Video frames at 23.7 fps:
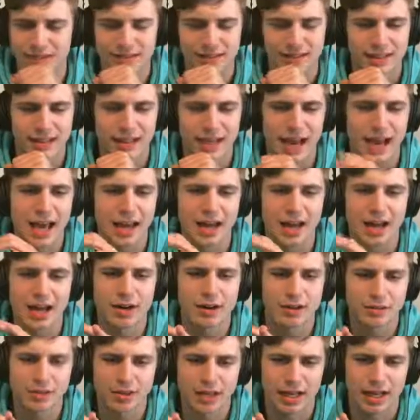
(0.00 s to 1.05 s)
Like, I
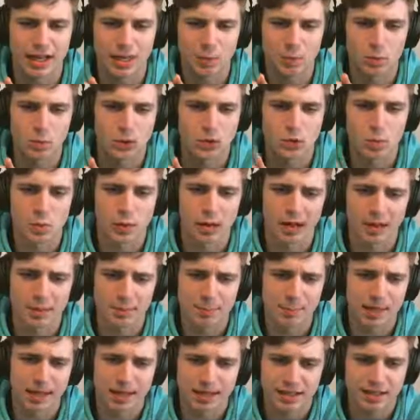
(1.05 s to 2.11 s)
don't care which one I
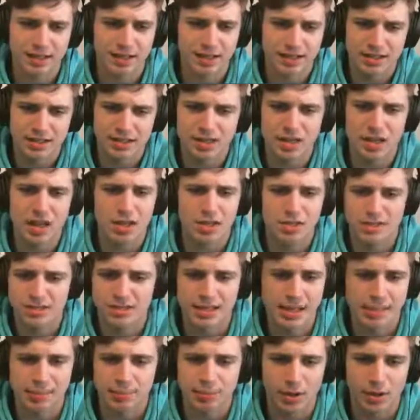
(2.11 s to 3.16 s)
pick, because it's all the
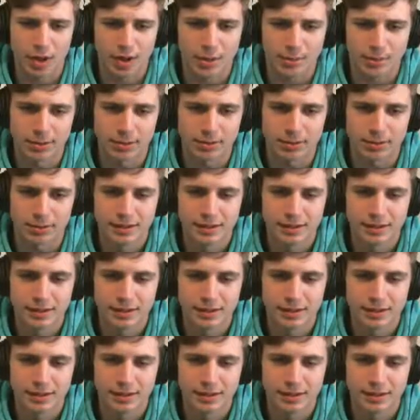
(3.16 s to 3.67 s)
same problem.